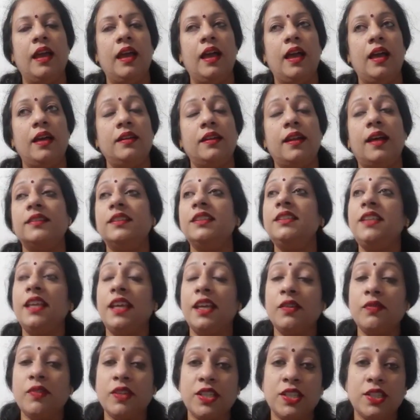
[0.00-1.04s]
Another
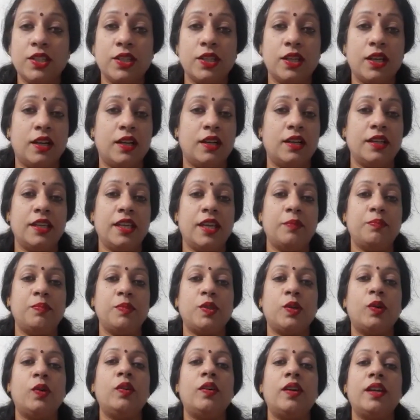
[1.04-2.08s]
thing which kept
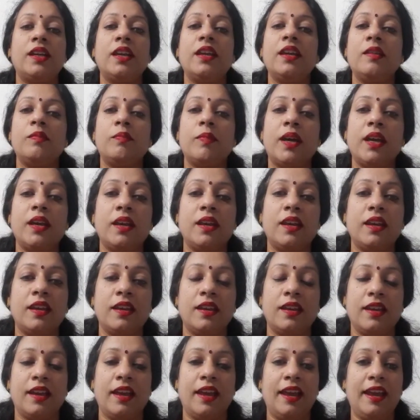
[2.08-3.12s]
on ringing in my
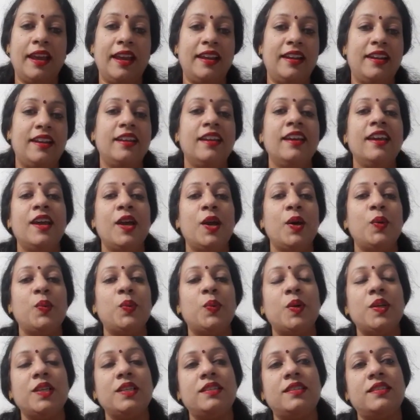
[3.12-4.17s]
head
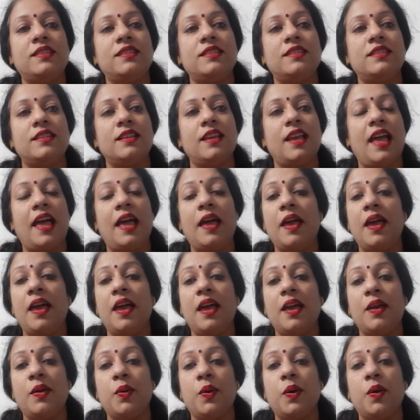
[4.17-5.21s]
was,
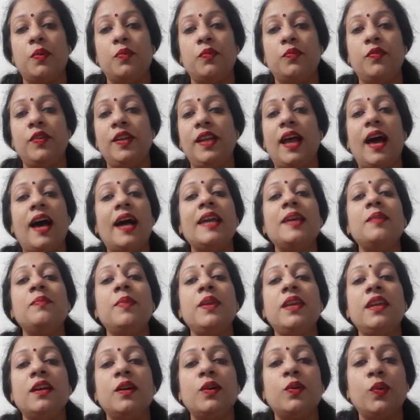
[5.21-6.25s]
will I
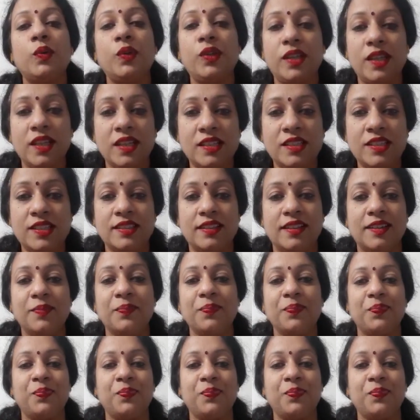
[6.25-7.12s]
be a good teacher?